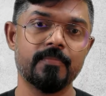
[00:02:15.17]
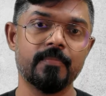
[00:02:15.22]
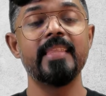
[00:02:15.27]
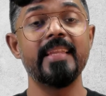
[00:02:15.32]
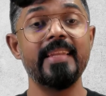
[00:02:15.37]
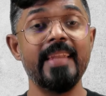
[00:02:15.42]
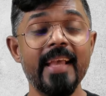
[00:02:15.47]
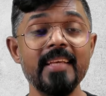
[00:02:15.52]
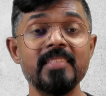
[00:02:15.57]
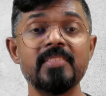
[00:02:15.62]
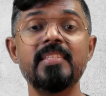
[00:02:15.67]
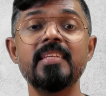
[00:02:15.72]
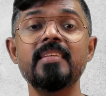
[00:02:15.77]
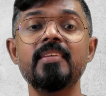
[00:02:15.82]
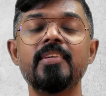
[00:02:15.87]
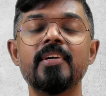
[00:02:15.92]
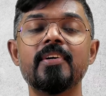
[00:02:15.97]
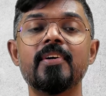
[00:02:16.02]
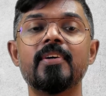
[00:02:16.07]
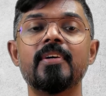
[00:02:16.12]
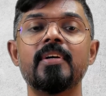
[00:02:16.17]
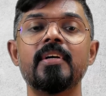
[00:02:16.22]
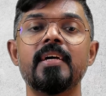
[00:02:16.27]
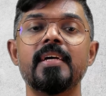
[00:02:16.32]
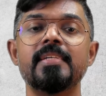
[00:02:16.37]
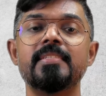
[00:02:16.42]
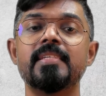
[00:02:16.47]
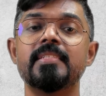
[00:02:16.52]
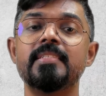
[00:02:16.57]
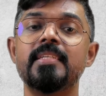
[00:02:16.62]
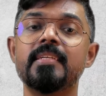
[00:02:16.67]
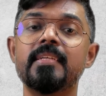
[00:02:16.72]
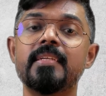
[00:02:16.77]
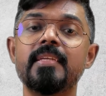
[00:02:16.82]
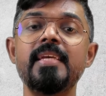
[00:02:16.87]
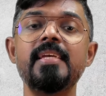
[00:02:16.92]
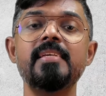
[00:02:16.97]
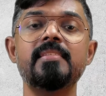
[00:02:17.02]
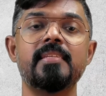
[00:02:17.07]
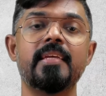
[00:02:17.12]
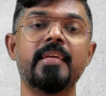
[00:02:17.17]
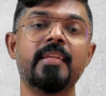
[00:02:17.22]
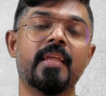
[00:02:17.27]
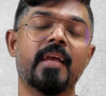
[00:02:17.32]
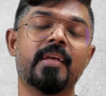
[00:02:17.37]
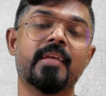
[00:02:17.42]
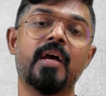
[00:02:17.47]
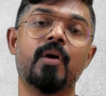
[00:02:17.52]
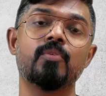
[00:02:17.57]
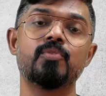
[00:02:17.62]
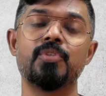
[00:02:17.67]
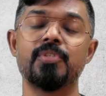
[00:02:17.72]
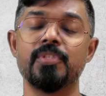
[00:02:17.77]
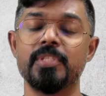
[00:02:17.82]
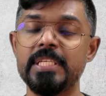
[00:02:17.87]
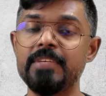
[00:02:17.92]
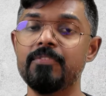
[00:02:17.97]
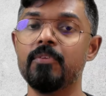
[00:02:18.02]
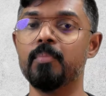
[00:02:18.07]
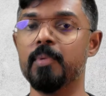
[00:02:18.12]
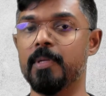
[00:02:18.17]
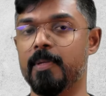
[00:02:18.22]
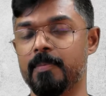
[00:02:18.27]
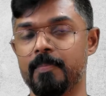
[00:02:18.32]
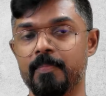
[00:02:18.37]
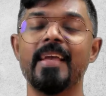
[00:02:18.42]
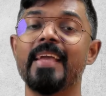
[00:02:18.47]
The next thing here is the decrease in accounts receivable.